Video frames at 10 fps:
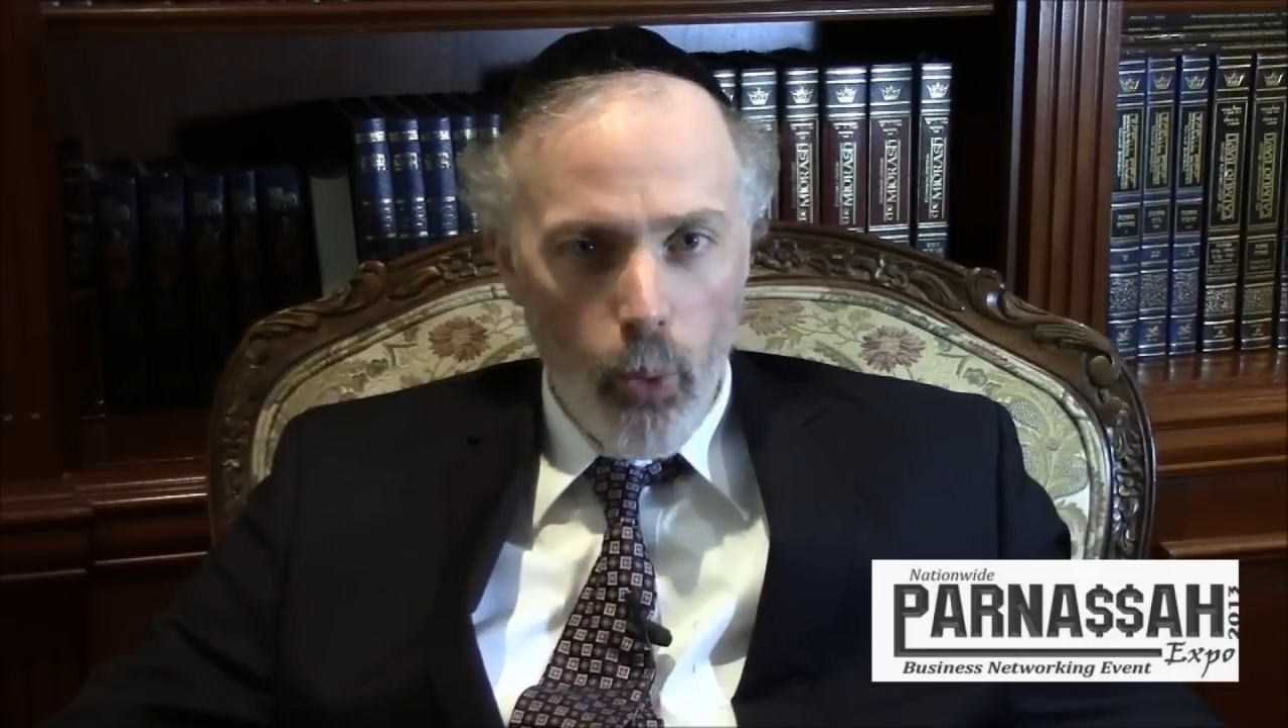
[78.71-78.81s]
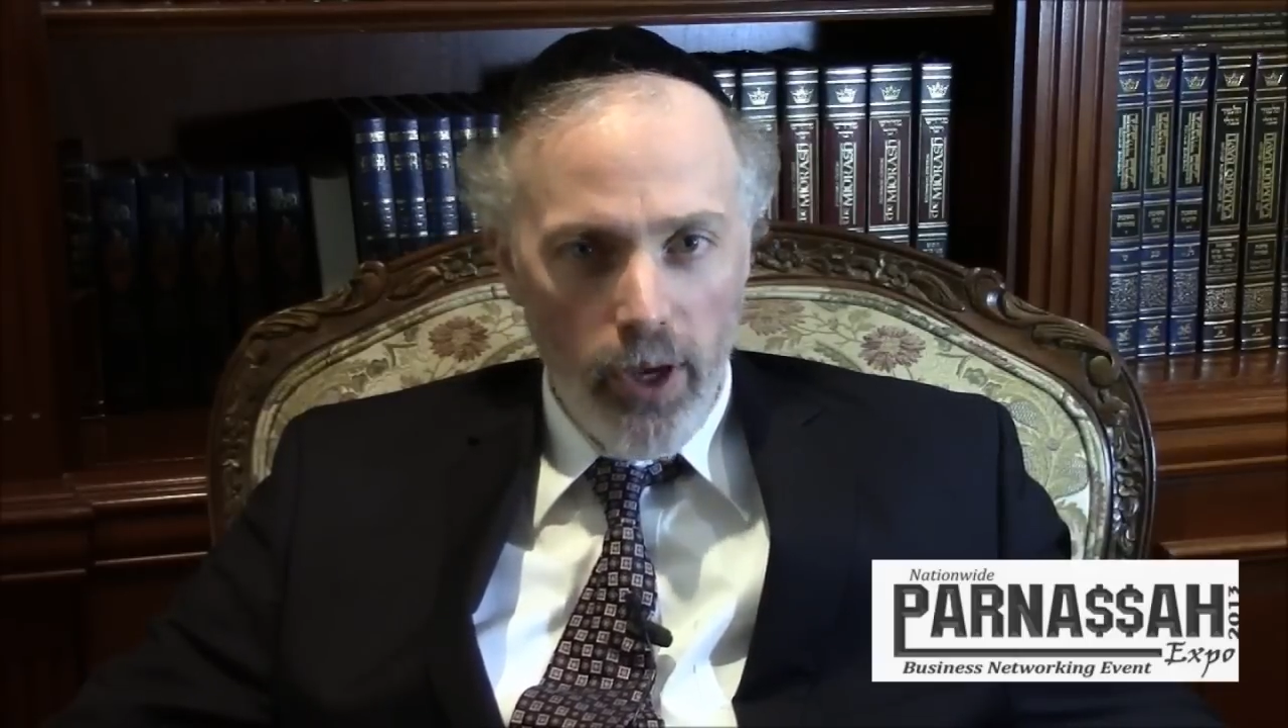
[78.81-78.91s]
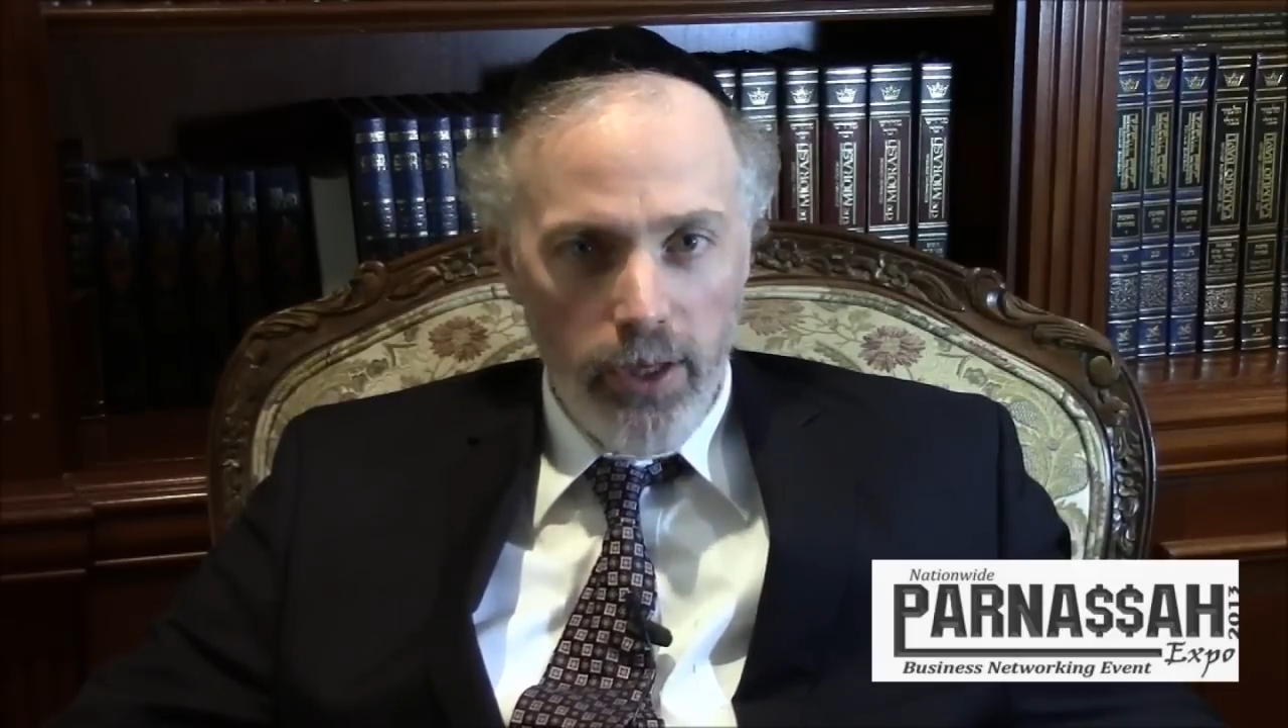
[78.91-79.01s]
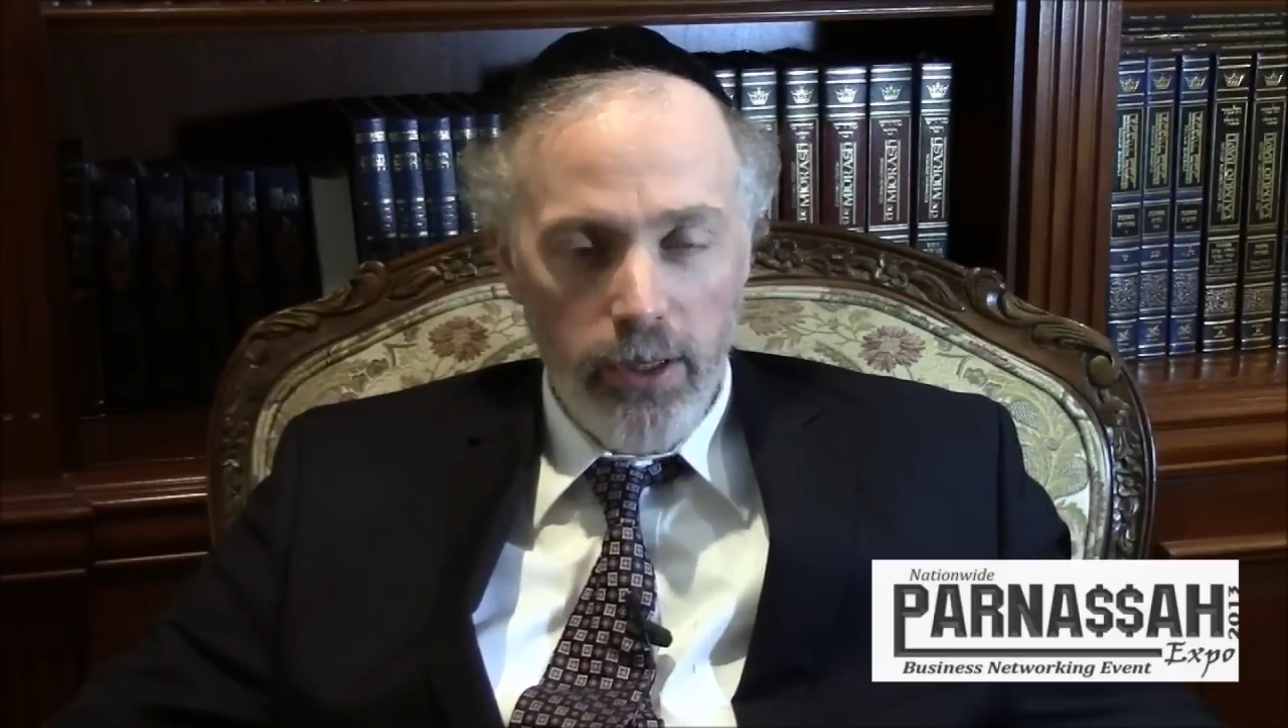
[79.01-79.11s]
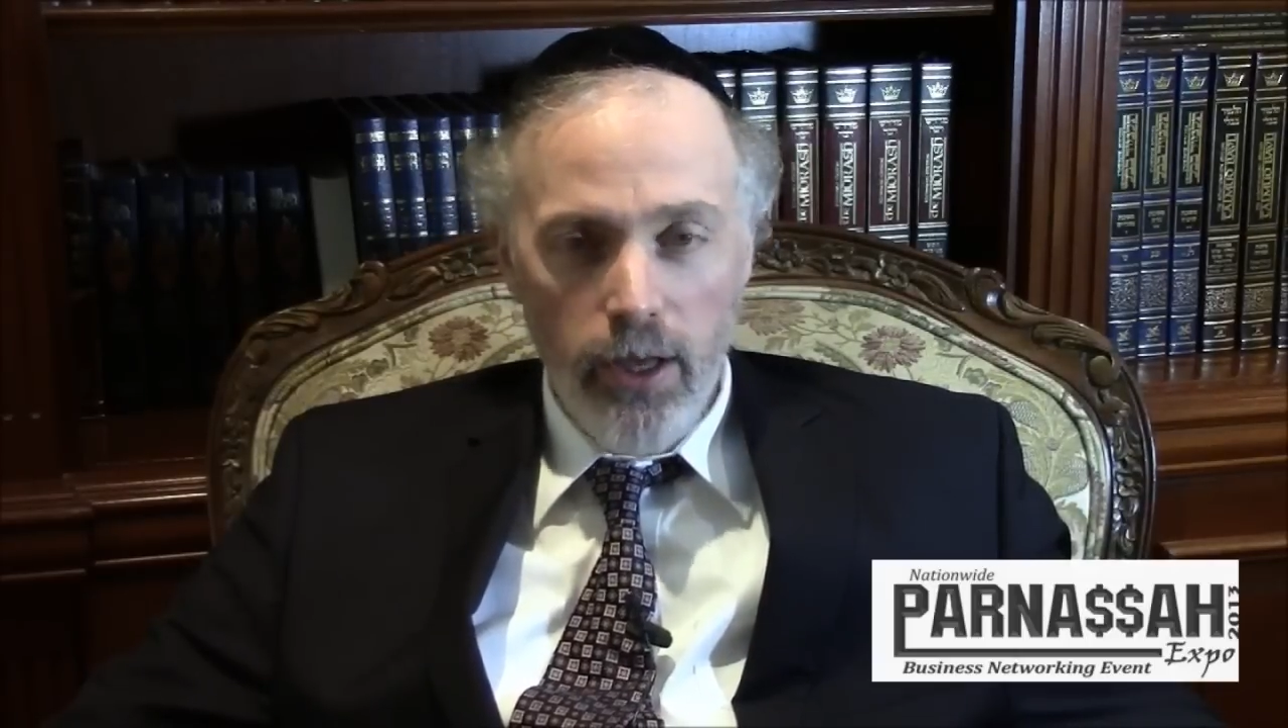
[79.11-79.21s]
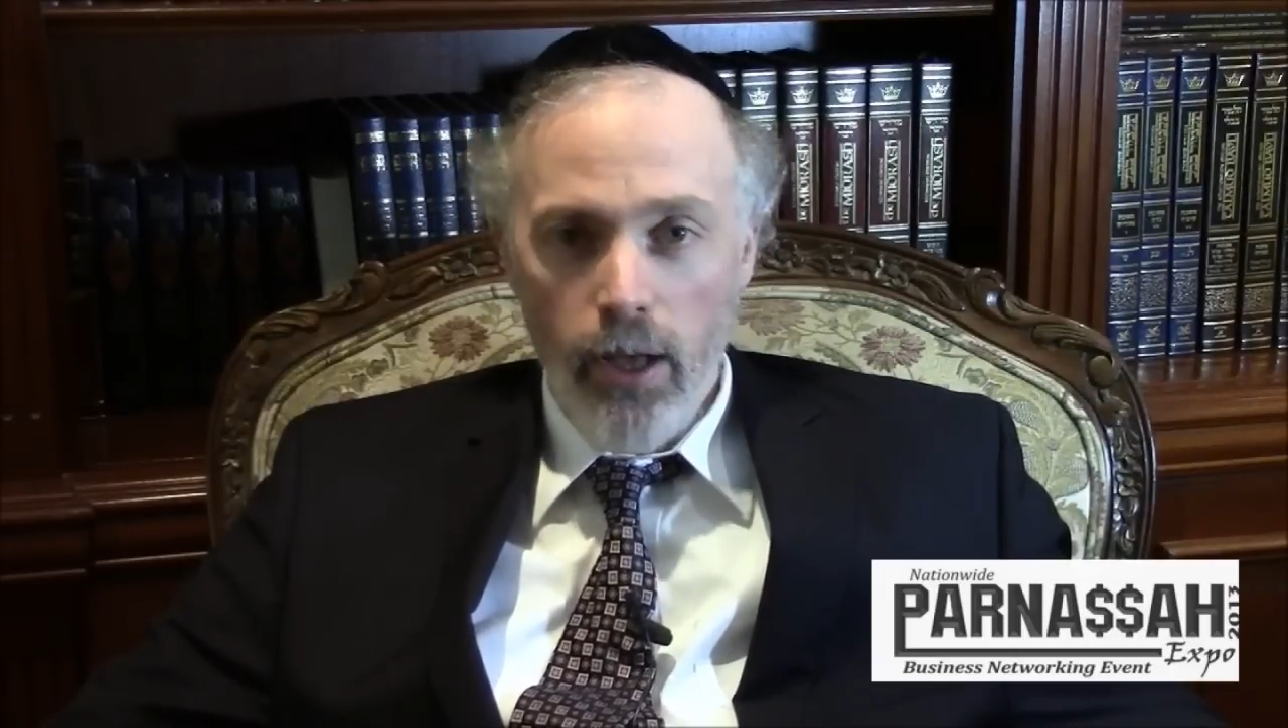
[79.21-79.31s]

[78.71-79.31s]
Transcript: way